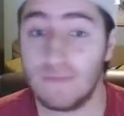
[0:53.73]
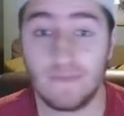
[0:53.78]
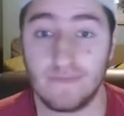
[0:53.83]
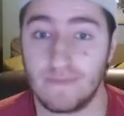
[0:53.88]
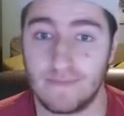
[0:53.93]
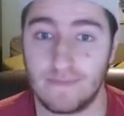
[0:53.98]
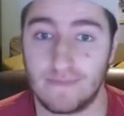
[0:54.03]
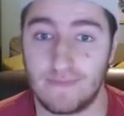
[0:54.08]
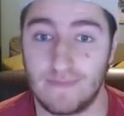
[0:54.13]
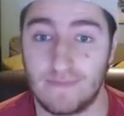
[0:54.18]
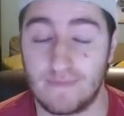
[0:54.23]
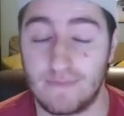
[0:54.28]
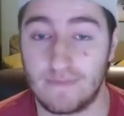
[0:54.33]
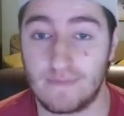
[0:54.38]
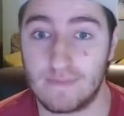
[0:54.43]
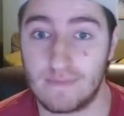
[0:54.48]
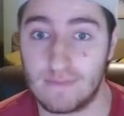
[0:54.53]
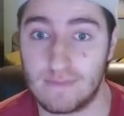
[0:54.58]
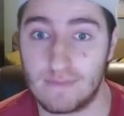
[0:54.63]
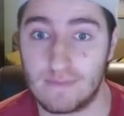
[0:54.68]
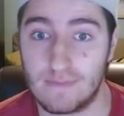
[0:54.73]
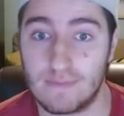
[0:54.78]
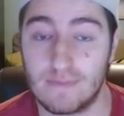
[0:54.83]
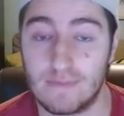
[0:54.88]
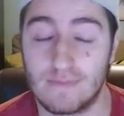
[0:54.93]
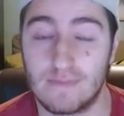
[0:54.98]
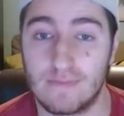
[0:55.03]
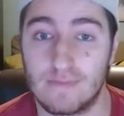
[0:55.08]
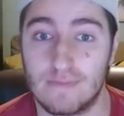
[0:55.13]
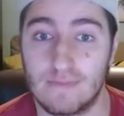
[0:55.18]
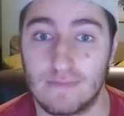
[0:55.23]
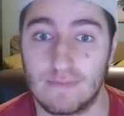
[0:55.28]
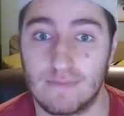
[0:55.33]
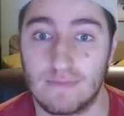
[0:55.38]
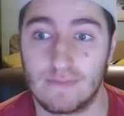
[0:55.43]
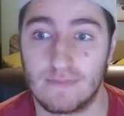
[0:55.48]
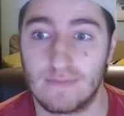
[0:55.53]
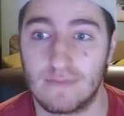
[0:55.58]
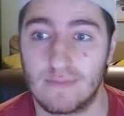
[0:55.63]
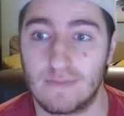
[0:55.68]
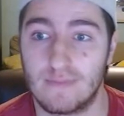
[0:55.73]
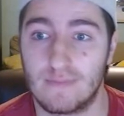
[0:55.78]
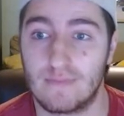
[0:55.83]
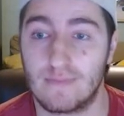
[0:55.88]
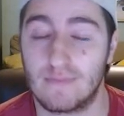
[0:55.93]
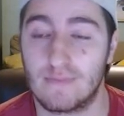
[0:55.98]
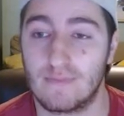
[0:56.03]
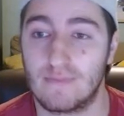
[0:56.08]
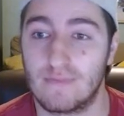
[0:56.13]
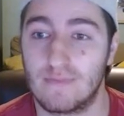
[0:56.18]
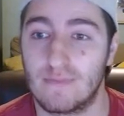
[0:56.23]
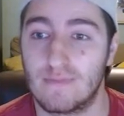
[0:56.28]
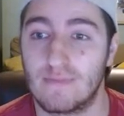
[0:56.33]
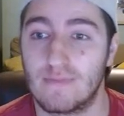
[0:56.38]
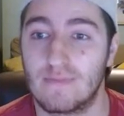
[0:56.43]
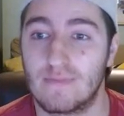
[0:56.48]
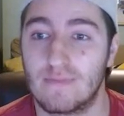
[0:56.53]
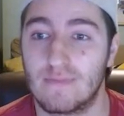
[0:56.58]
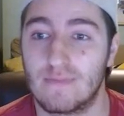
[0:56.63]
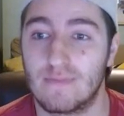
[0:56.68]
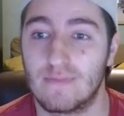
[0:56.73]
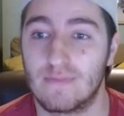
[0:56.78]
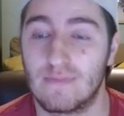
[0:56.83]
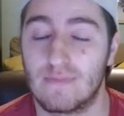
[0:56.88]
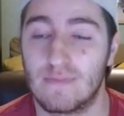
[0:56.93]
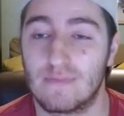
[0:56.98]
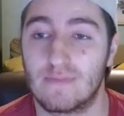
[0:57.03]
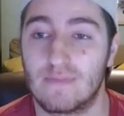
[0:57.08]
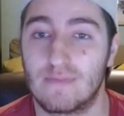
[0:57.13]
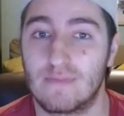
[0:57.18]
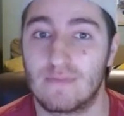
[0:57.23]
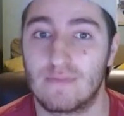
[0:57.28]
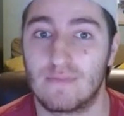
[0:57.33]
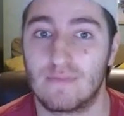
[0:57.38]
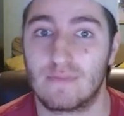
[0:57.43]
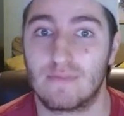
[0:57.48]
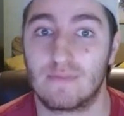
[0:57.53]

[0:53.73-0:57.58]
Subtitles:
(not speaking)